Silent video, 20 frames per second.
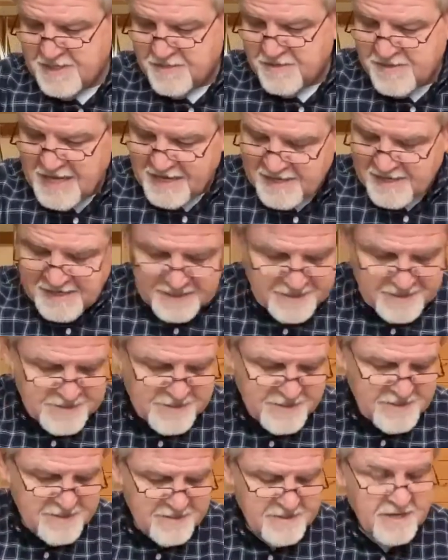that is
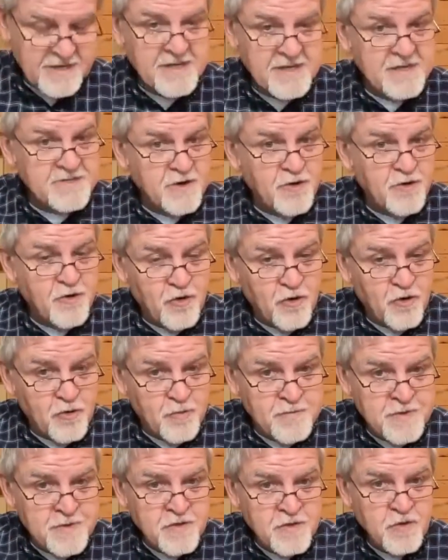that it's a
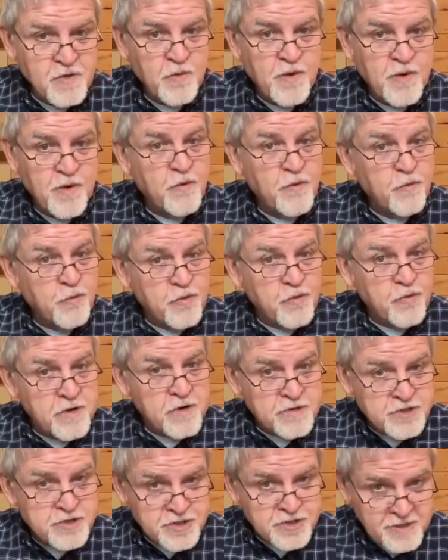home where
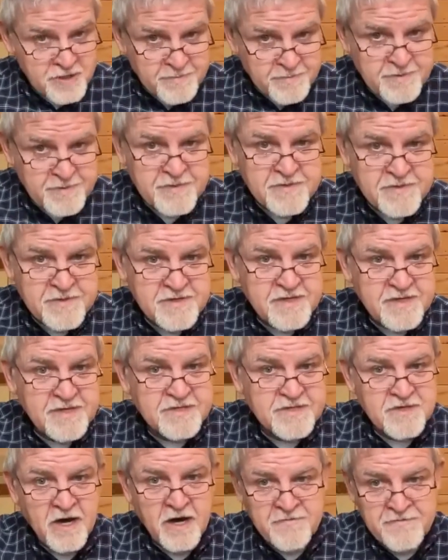worship
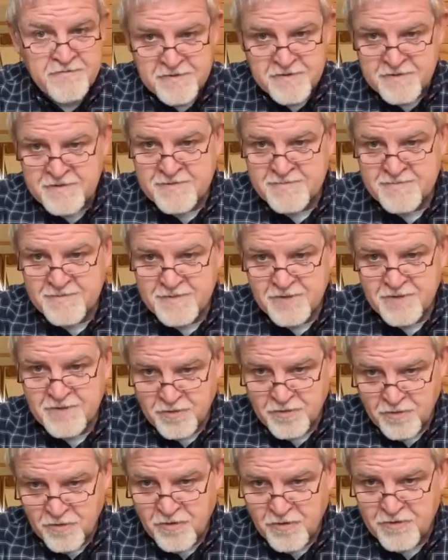is offered to
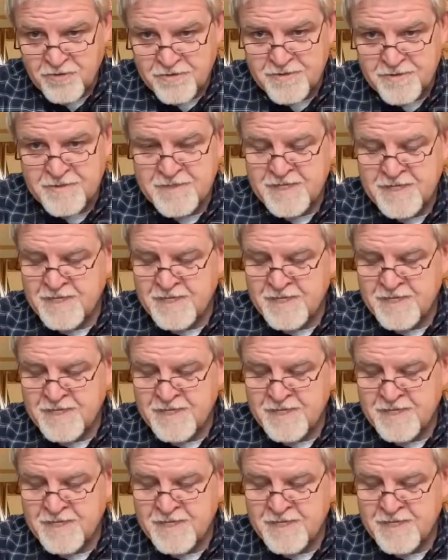the Lord.